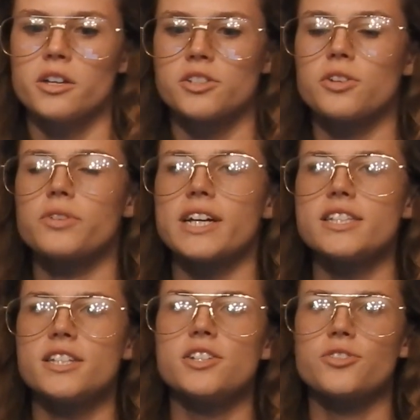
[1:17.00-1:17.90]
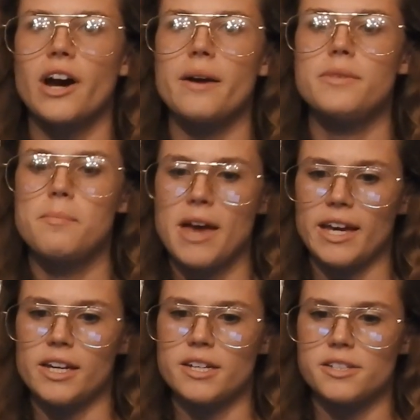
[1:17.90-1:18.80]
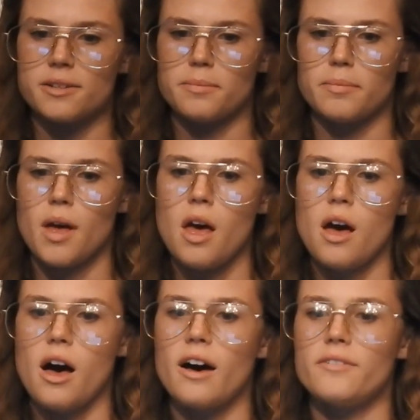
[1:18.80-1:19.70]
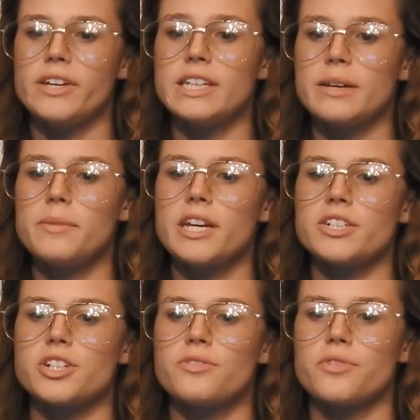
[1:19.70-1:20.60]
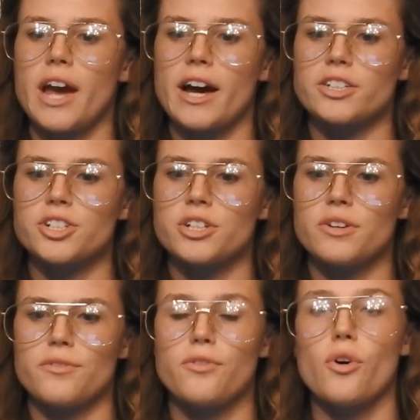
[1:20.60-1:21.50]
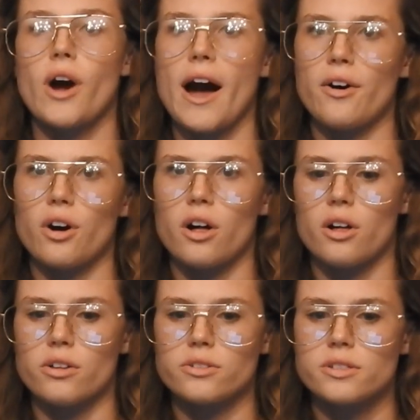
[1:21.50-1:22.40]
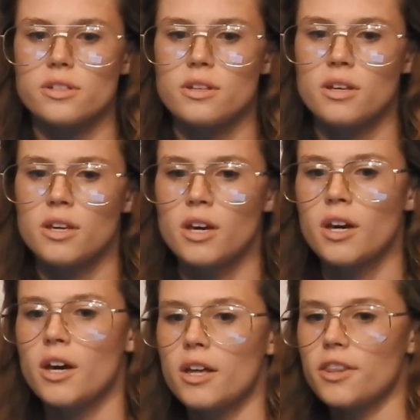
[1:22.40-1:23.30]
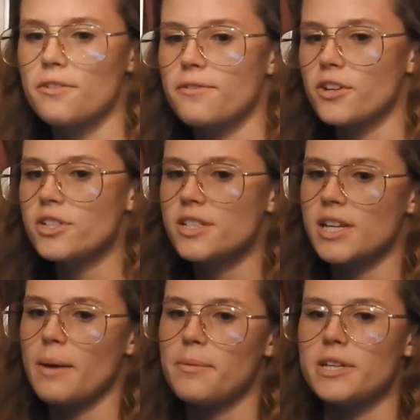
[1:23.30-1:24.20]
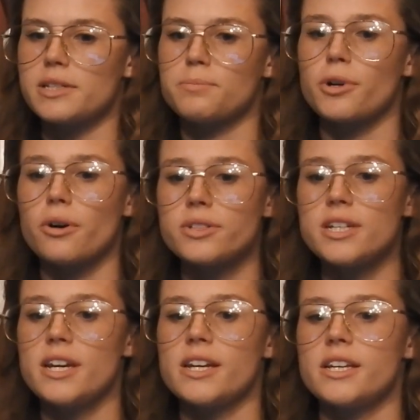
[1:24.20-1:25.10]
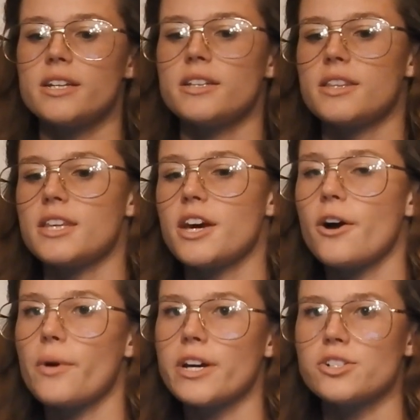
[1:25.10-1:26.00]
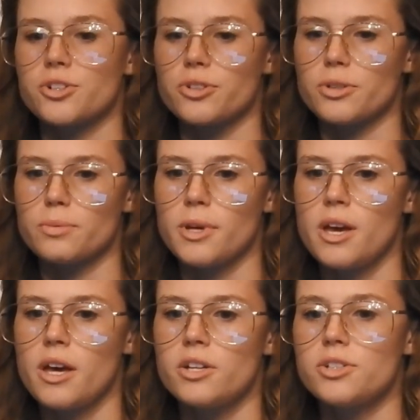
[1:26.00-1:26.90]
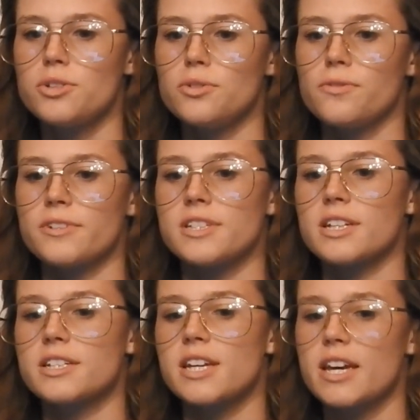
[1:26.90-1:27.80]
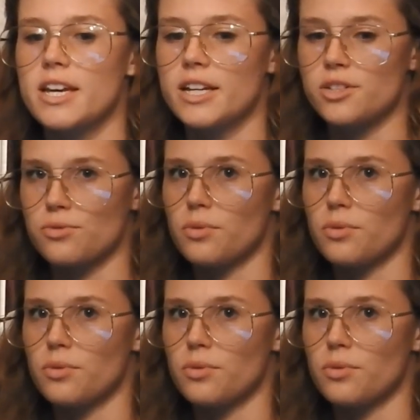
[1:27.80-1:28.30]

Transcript: So let's describe the mechanism of elimination reaction for alcohols. The first step is protonating the OH group to facilitate its